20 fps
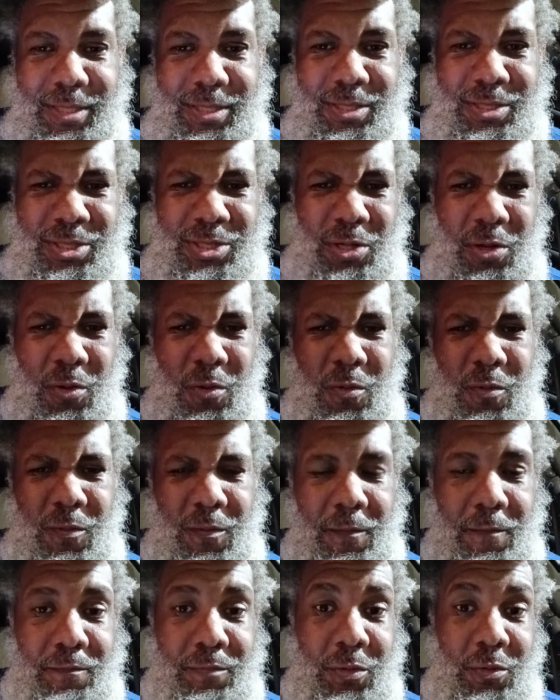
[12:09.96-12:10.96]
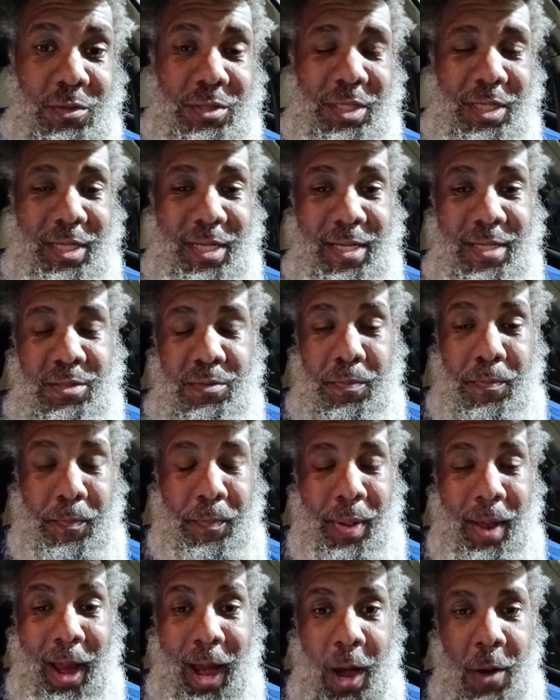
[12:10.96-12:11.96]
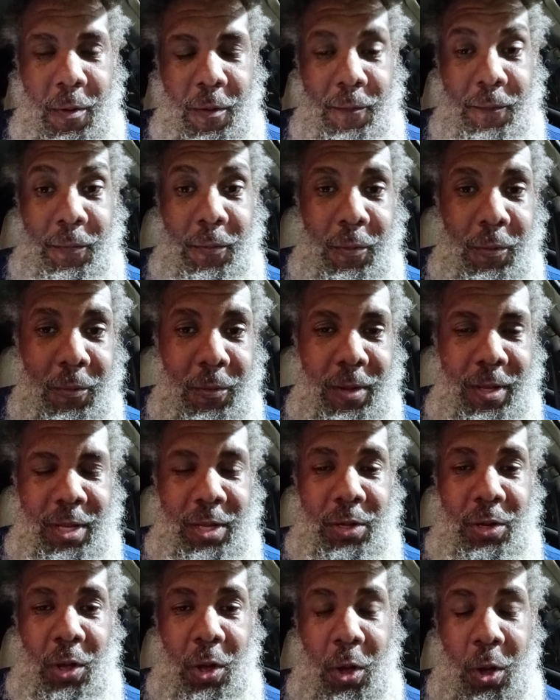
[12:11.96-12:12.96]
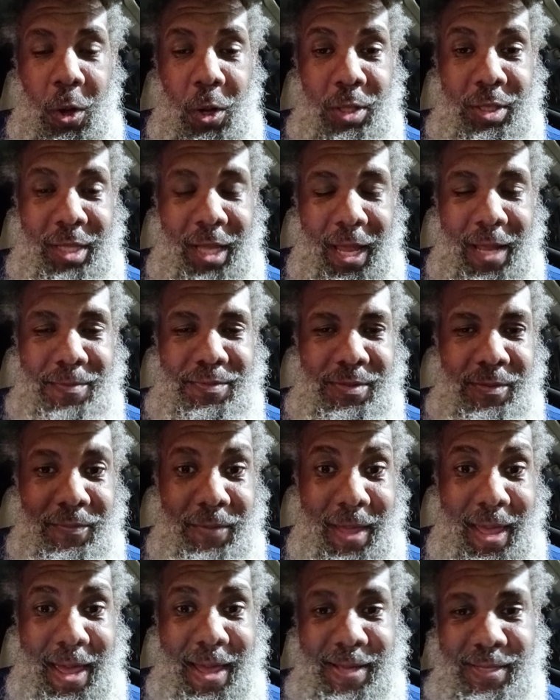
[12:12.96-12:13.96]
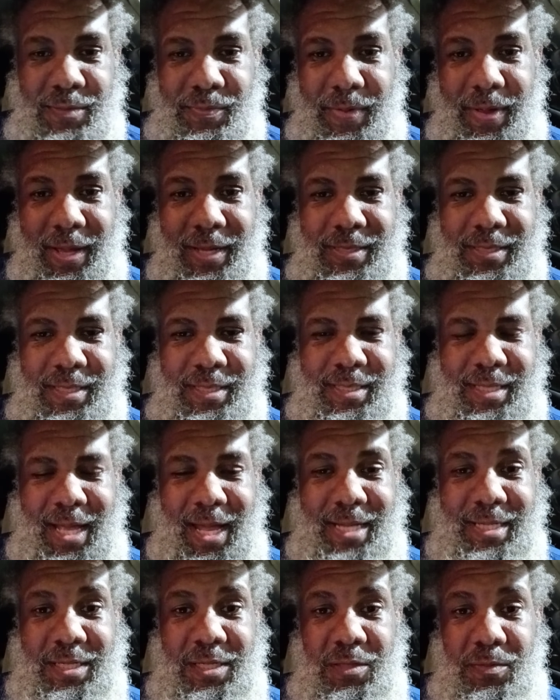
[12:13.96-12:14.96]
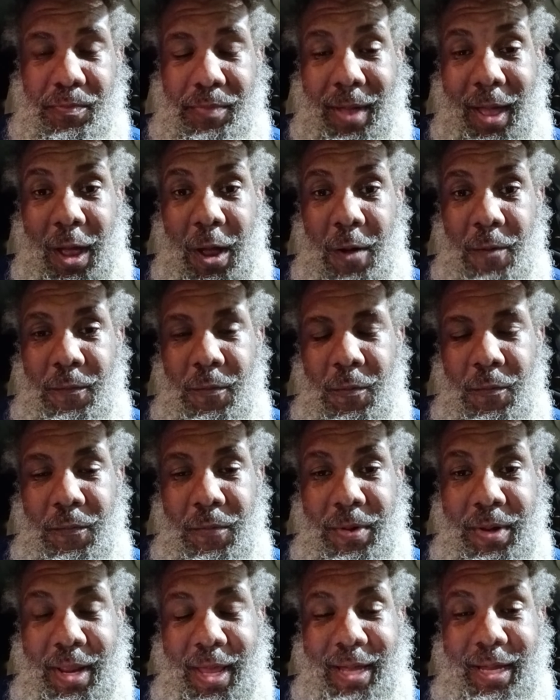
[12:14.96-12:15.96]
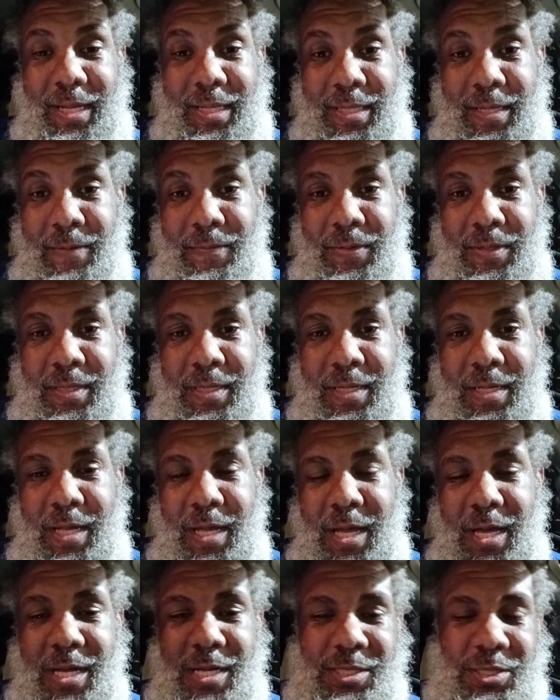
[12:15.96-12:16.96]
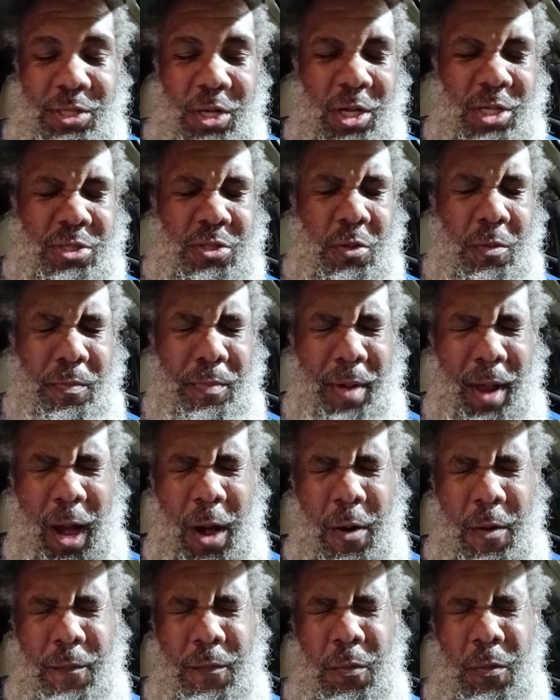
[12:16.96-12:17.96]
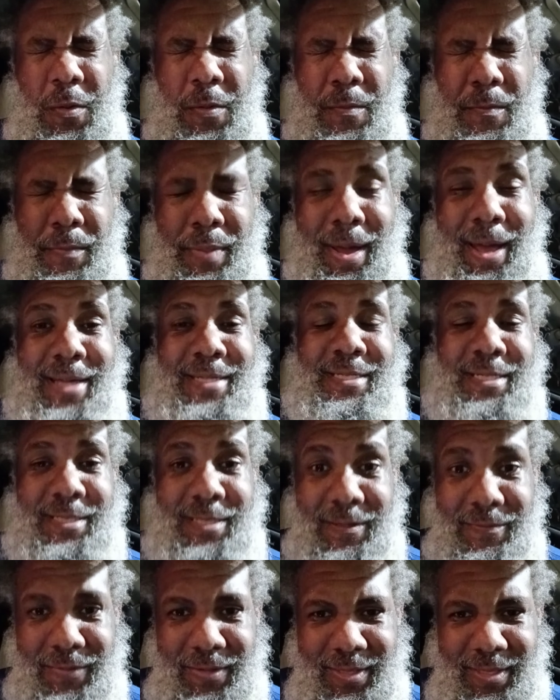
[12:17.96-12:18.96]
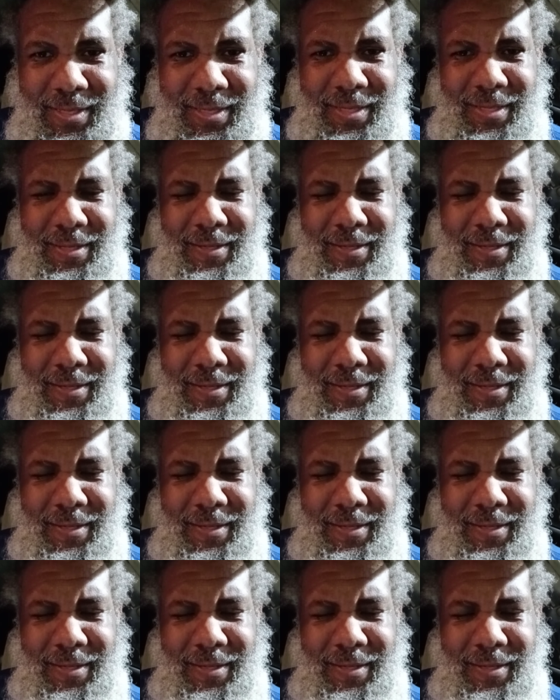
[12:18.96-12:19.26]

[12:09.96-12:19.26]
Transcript: So music is powerful in all types of aspects. It's not just powerful for negativity, it's also powerful in positivity.